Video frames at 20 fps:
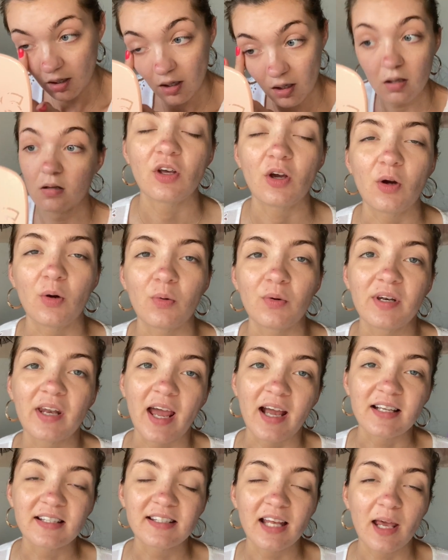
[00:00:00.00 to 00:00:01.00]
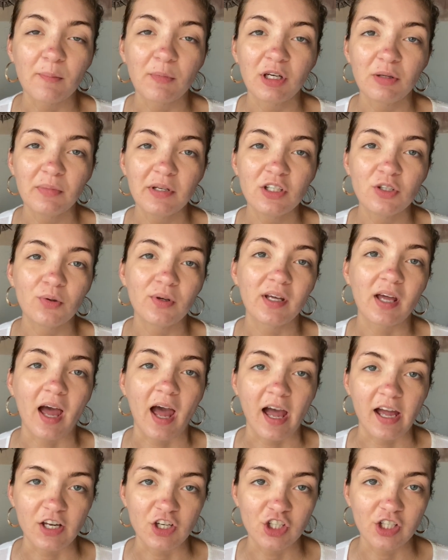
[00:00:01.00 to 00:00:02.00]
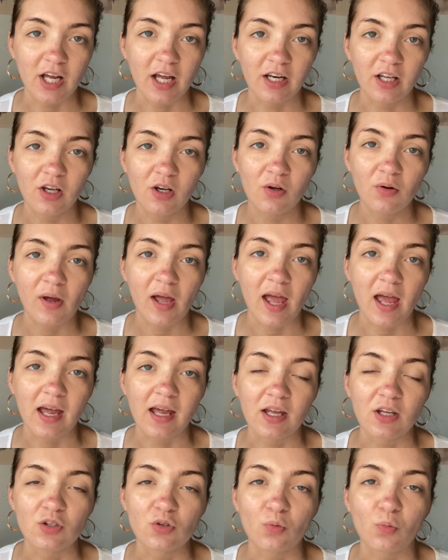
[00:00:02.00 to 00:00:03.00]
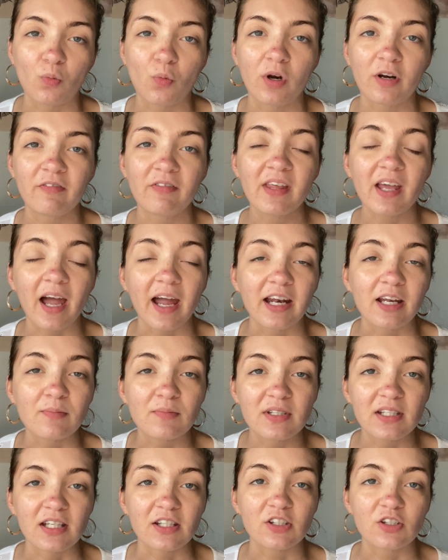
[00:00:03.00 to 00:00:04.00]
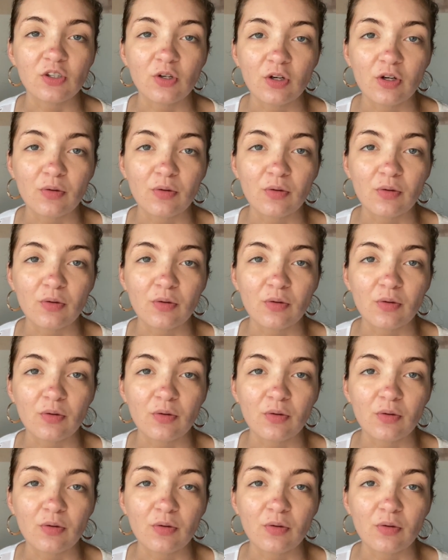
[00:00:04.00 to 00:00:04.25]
So next I'm going to be doing eyeshadow, and one of the items that's new to